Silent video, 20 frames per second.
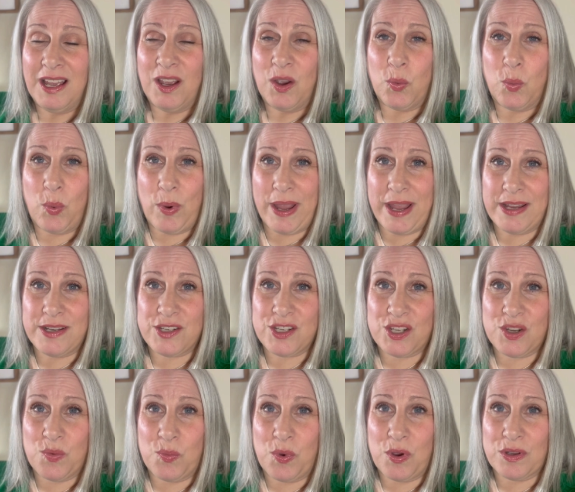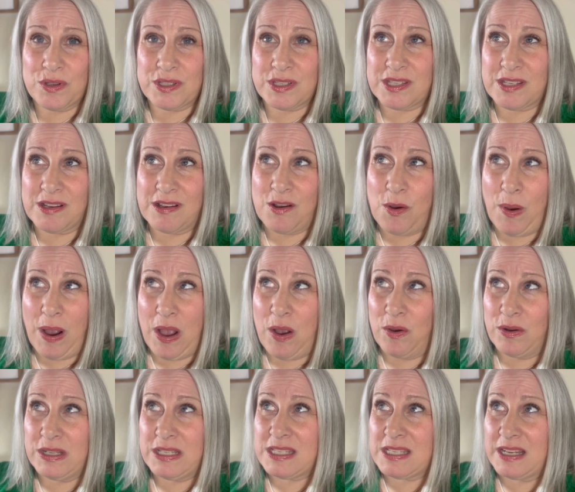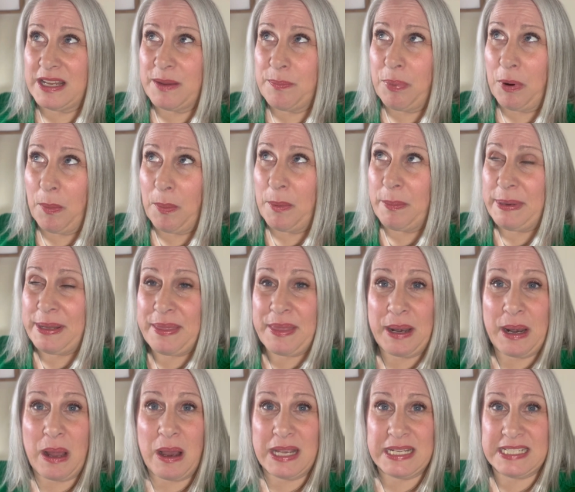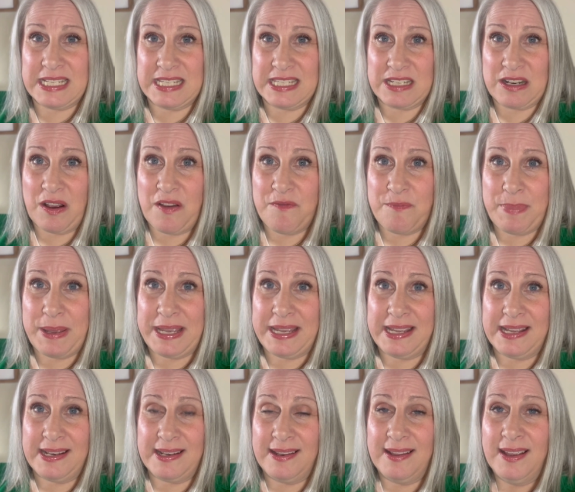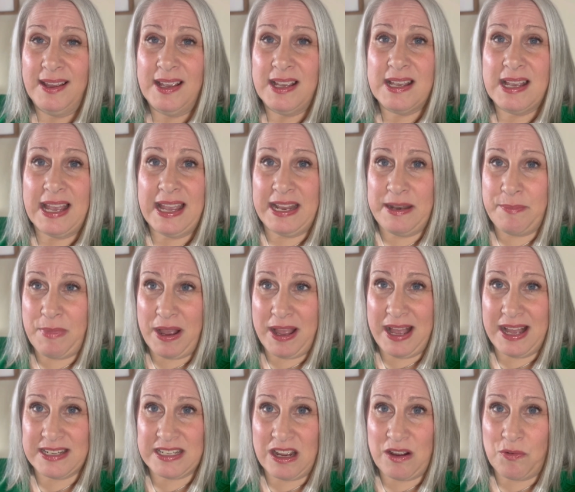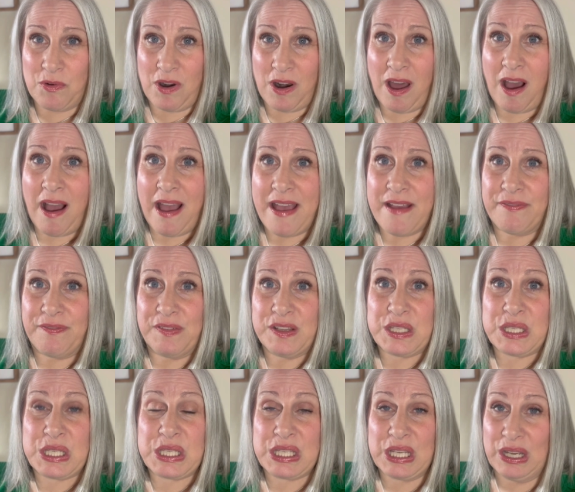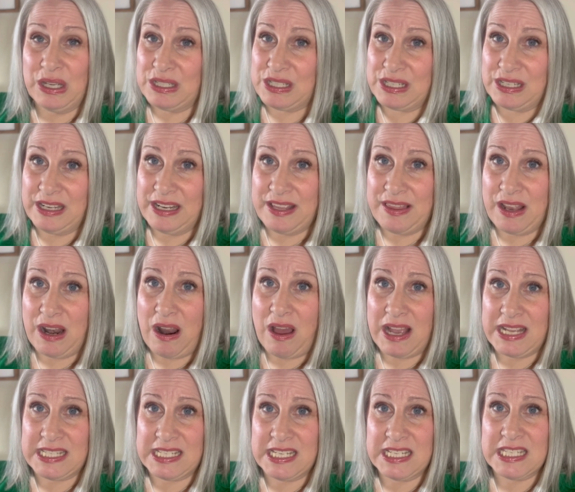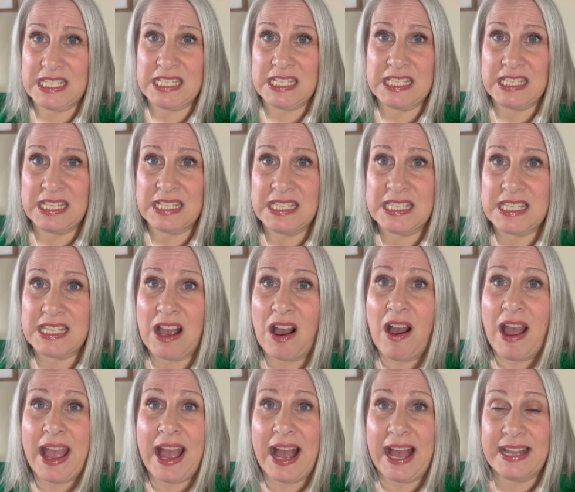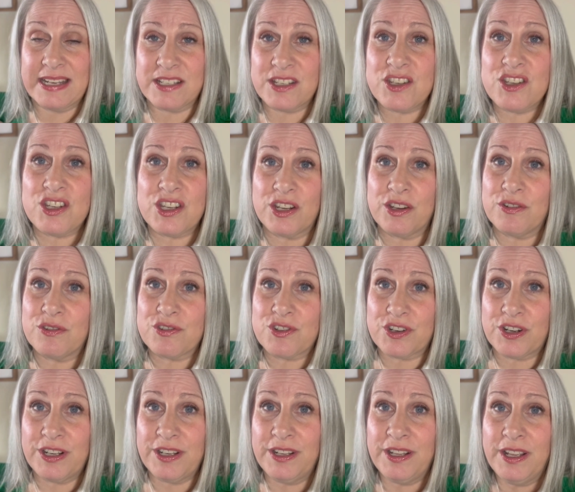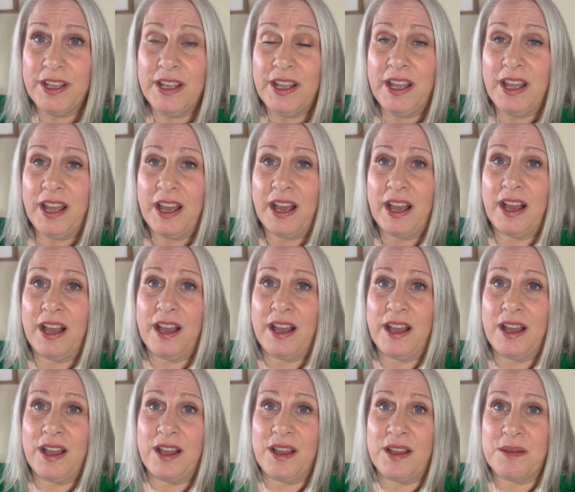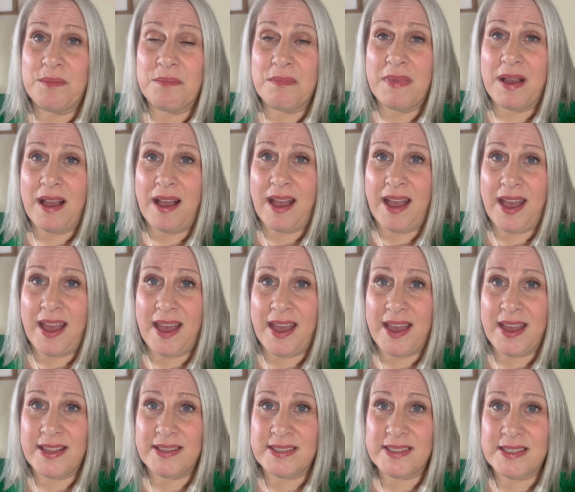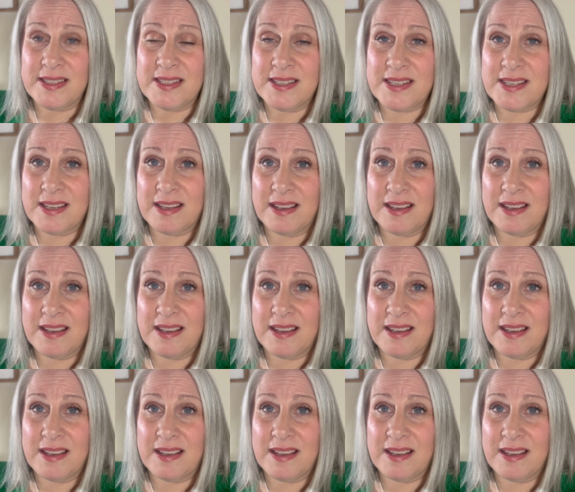which was quite honestly probably the lightest I've been in my adult life, certainly the lightest since I had children. And